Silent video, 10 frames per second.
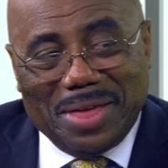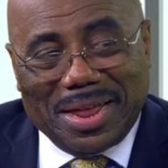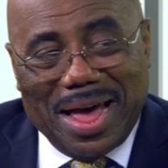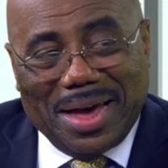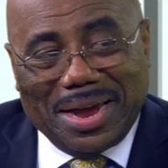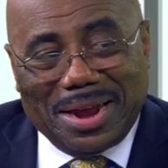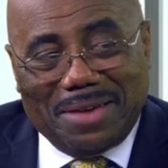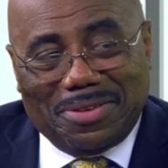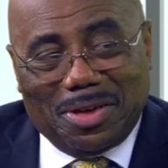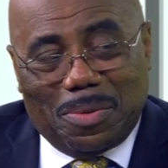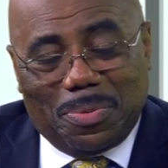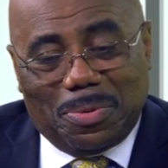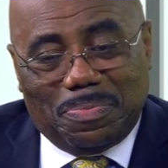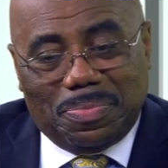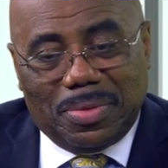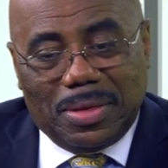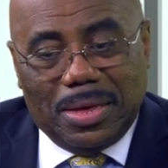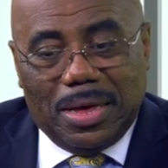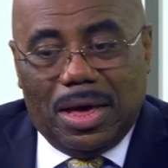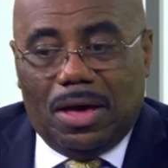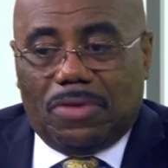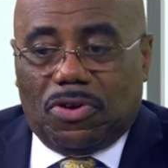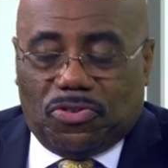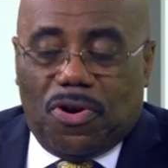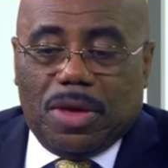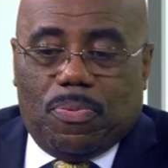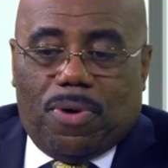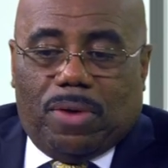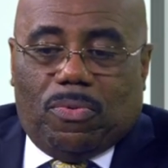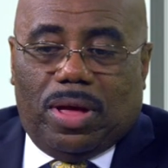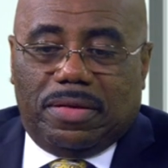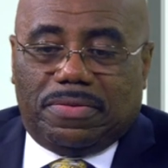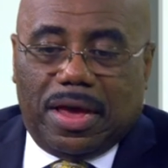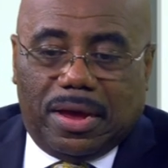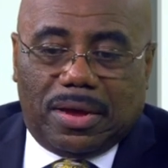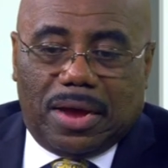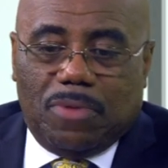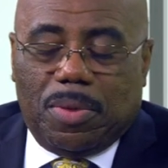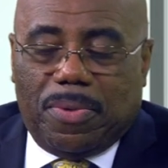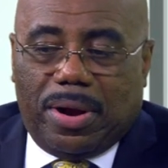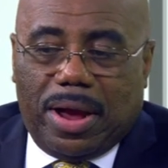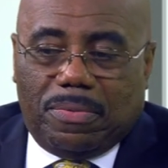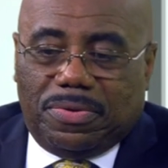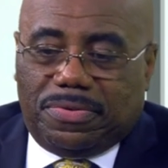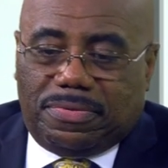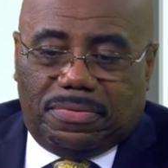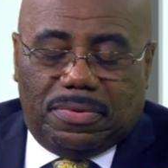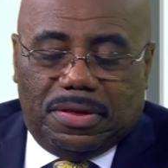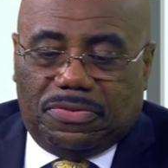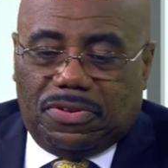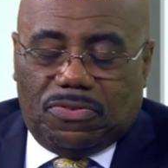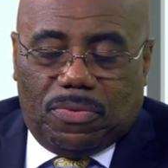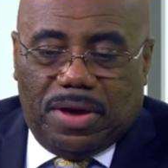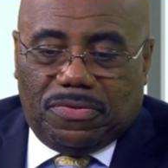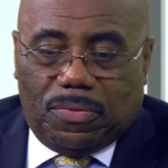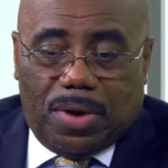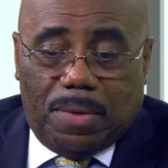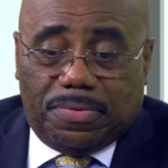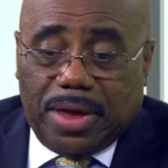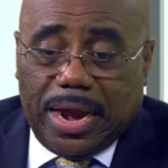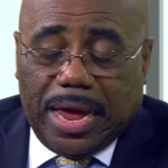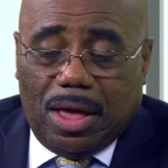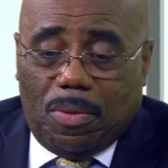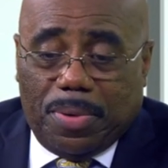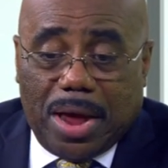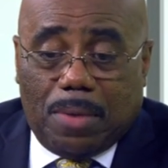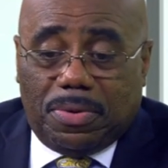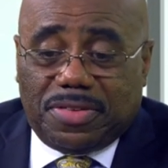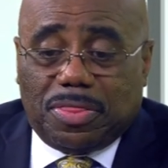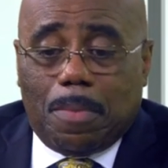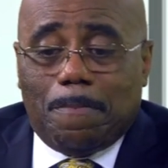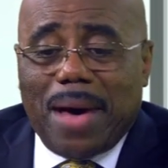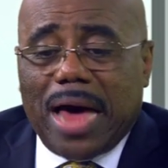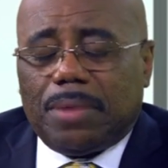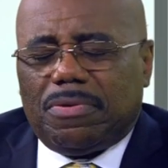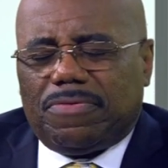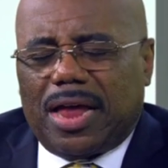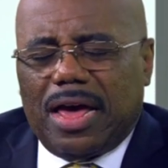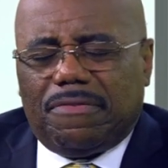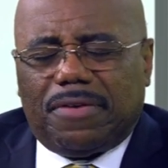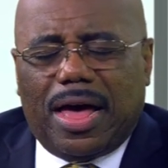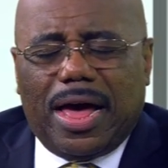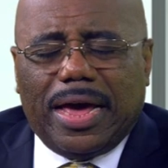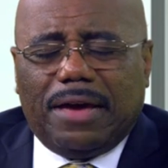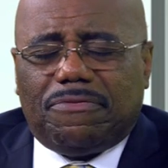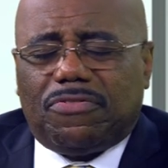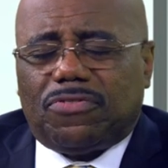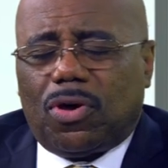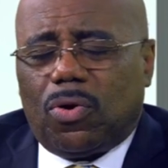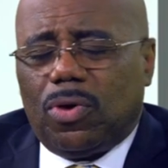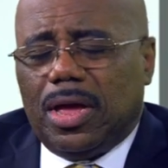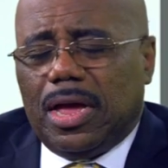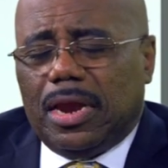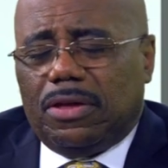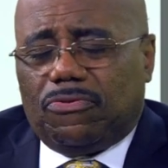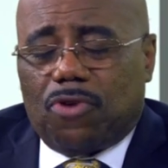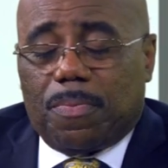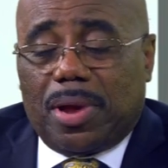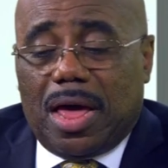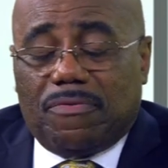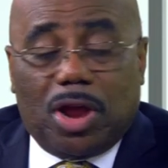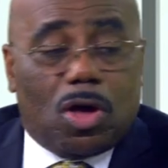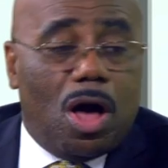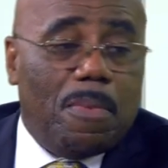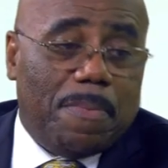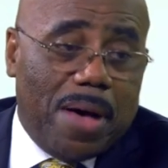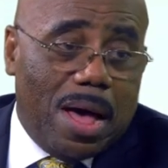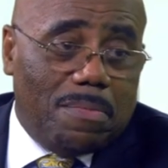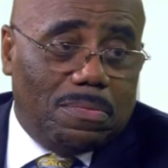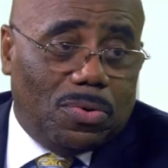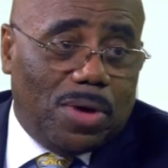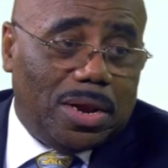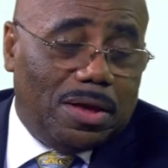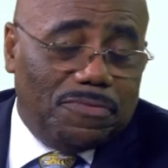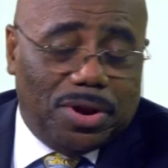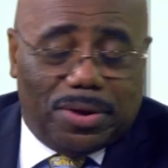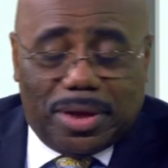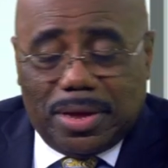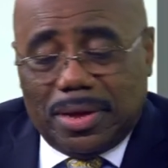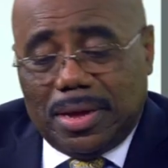That God can actually help you. So a turning point was, I remember I was in a situation where I was getting help and I was at the bottom of life. I have so destroyed my life. And I called my pop, who I love dearly.